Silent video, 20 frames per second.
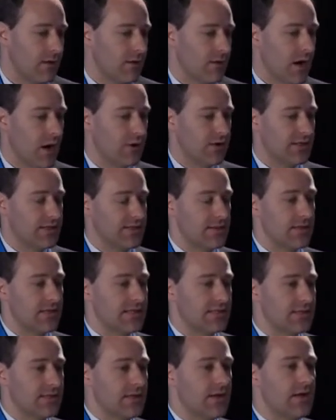How does
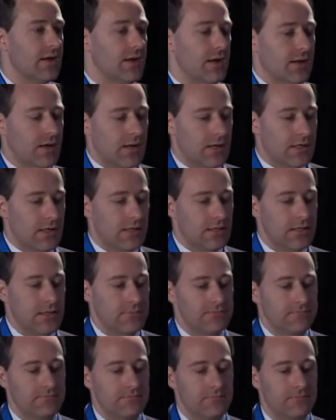this
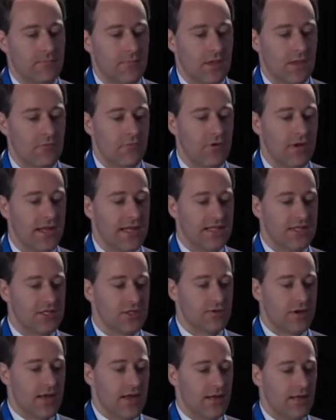relate
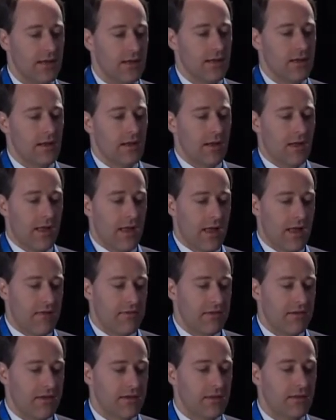to any
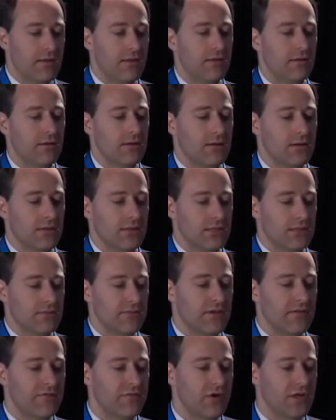ethical
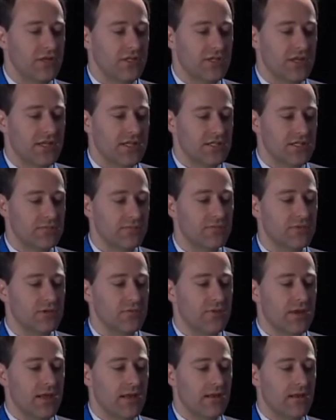differentiation
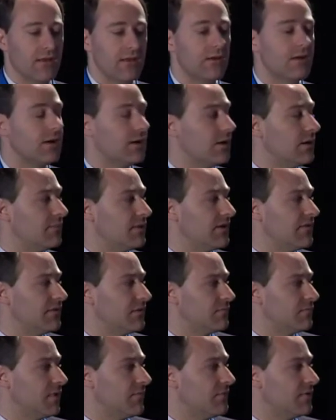between
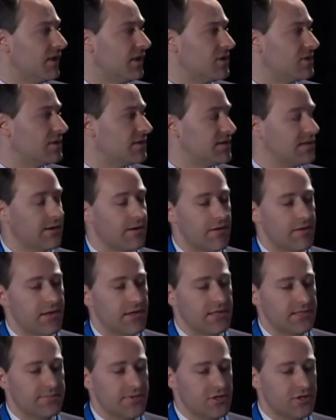different populations? And I
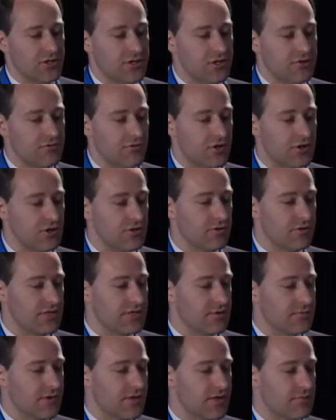think especially Toronto,
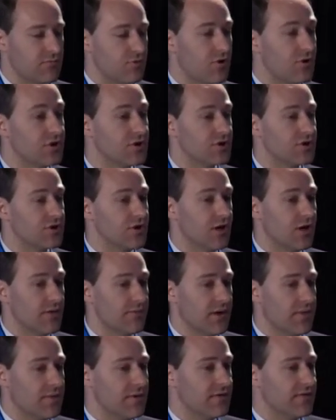it's quite important to talk
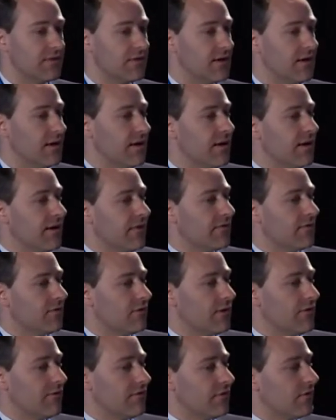about this.
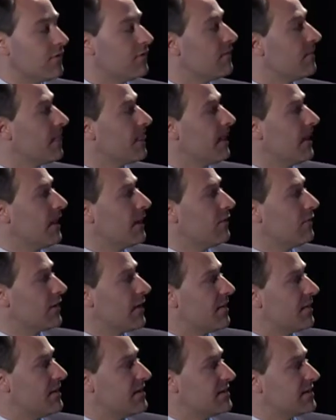So if you look
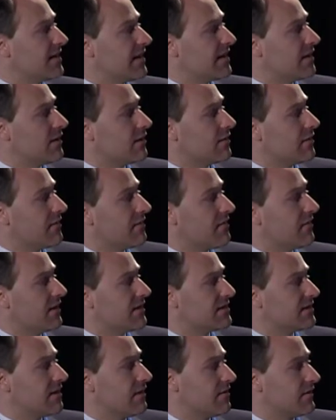at these data out of
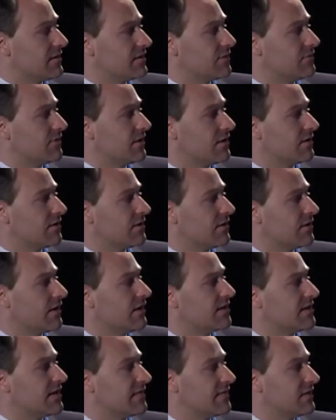
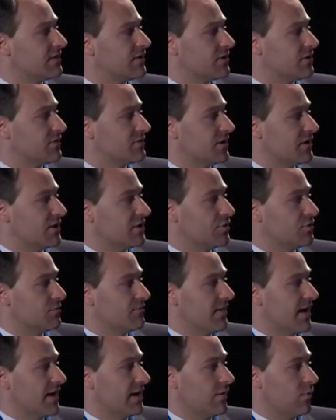6,722
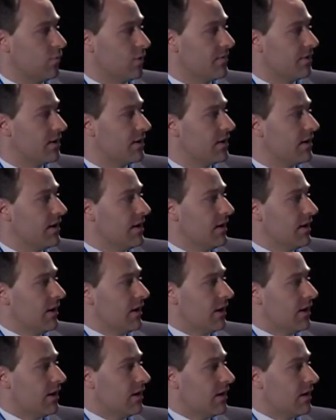men and women
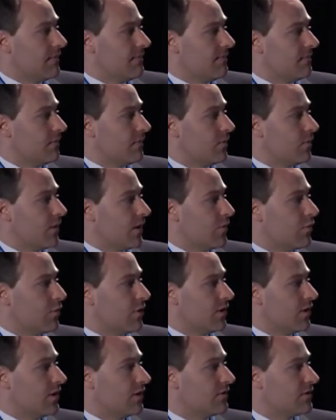that
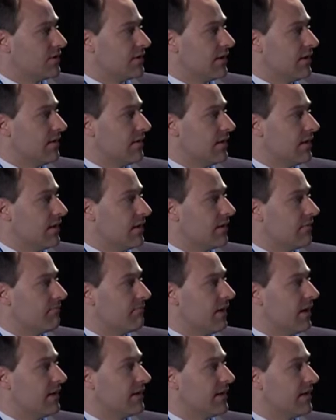were included in the
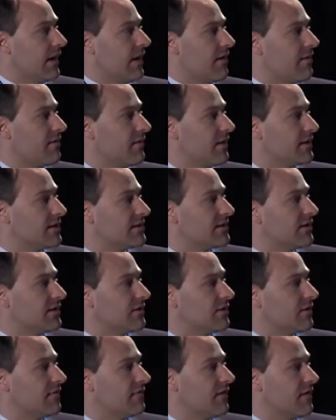multi-ethic
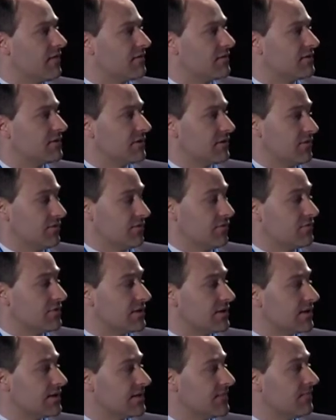study of
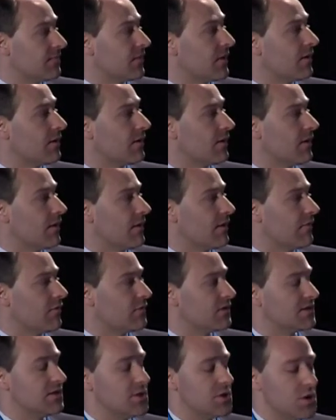atherosclerosis, there
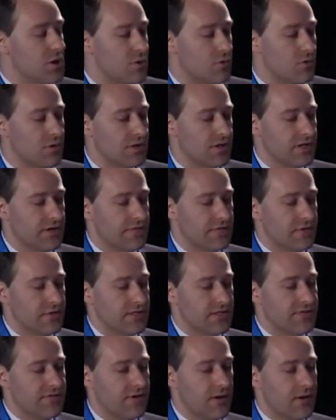was no
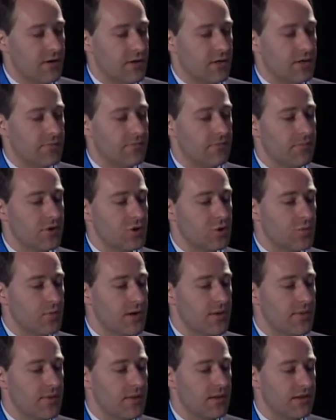difference found
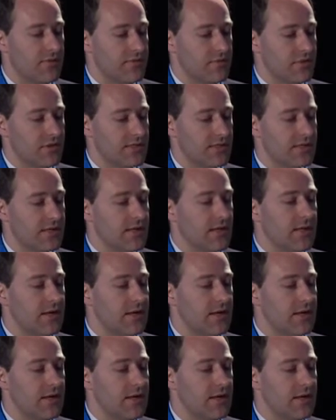between different